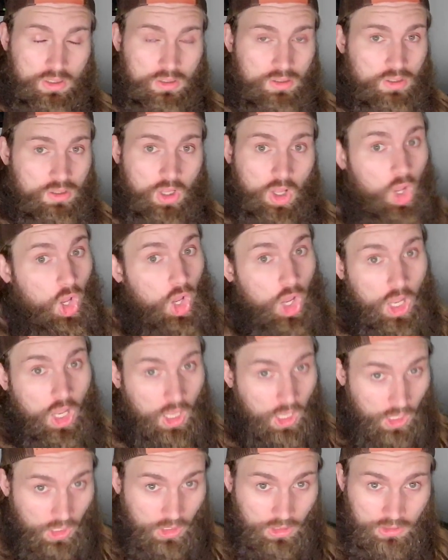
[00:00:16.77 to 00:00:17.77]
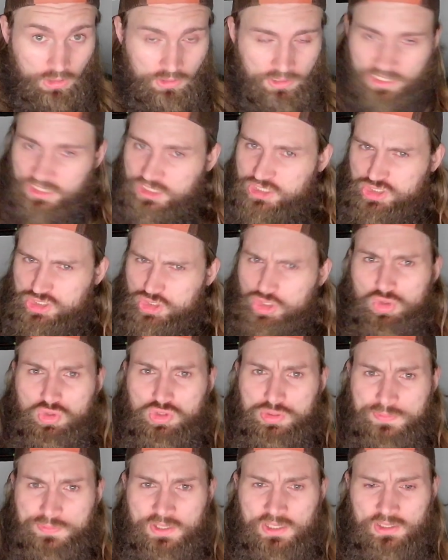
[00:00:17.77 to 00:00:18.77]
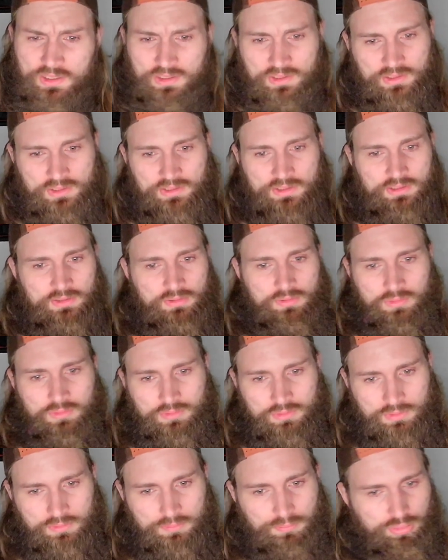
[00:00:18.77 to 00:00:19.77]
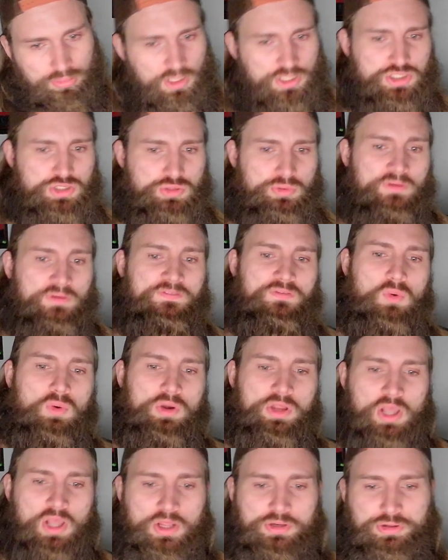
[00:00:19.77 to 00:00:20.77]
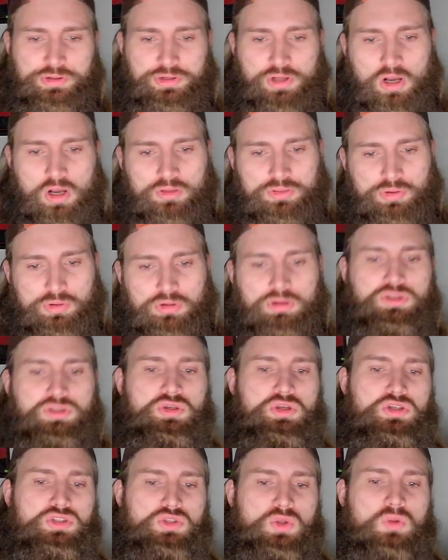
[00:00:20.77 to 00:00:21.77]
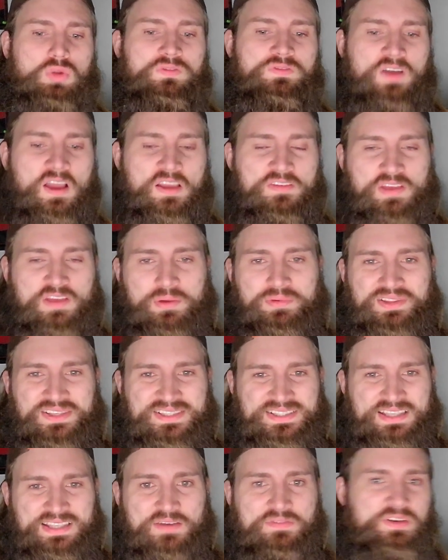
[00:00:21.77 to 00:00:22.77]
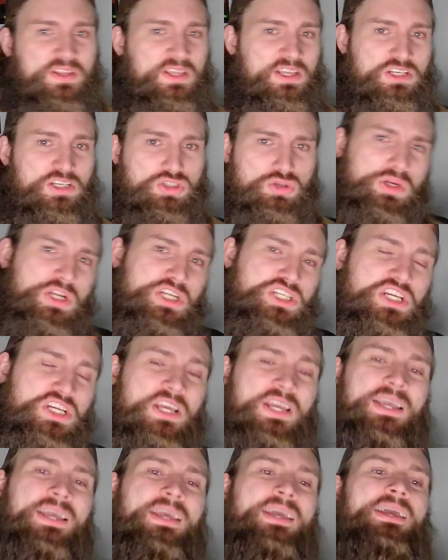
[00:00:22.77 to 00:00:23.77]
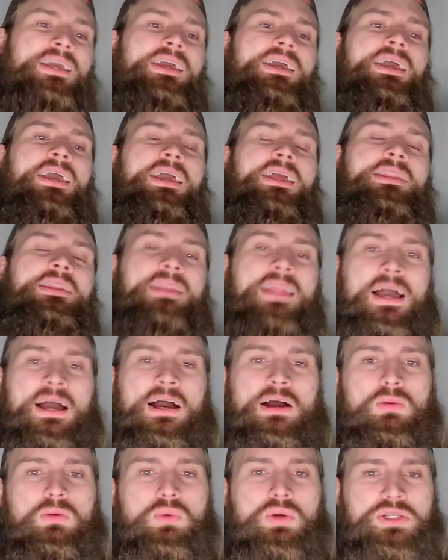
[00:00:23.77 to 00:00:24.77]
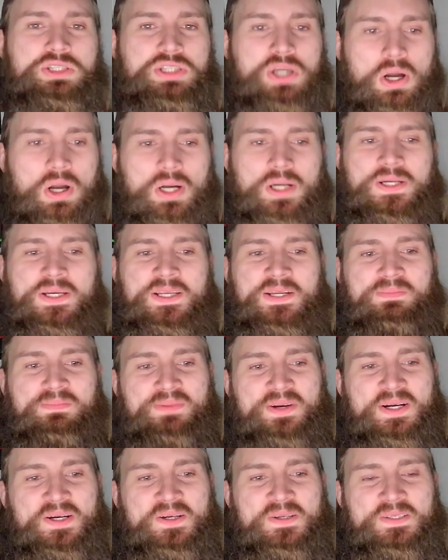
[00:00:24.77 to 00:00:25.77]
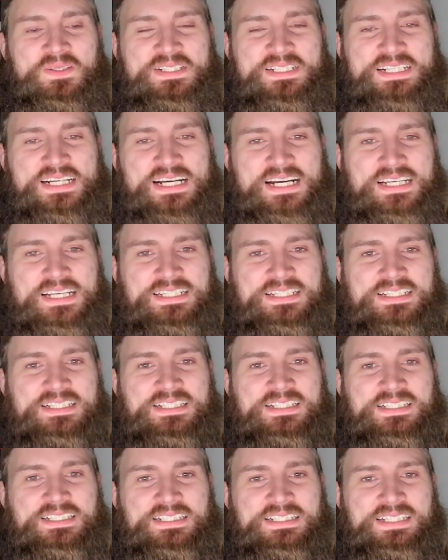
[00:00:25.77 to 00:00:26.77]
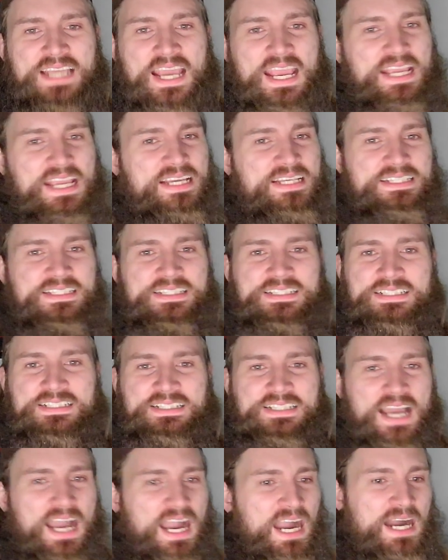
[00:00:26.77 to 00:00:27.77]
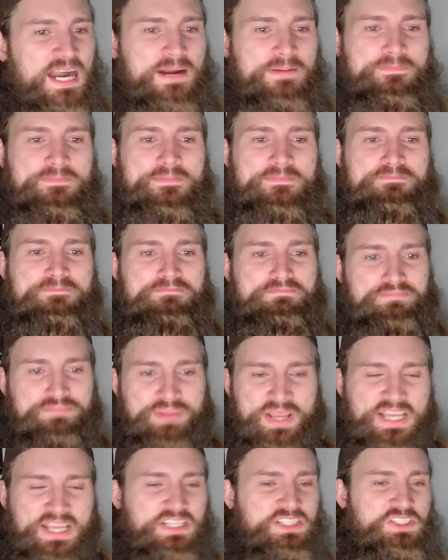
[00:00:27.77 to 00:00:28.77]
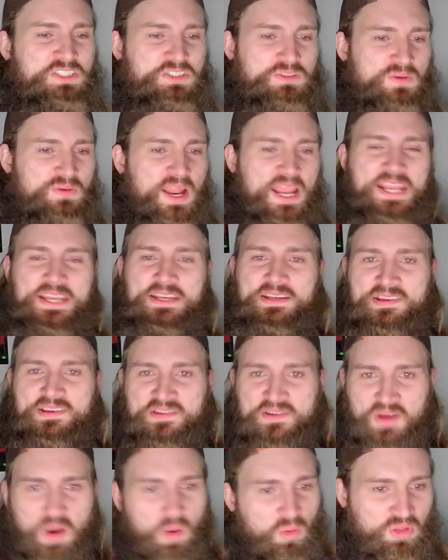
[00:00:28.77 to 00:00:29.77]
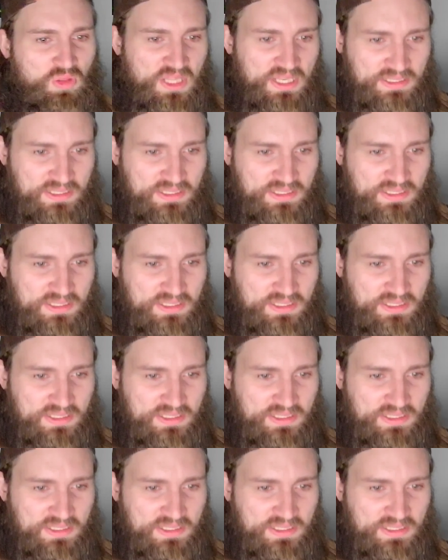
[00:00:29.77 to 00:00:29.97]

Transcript: Huh? Excuse me? Plus 340 underdog, 32 years old, 5'8 with a 70 inch reach. And now we're talking about, god dang it, Tom Big Train Nolan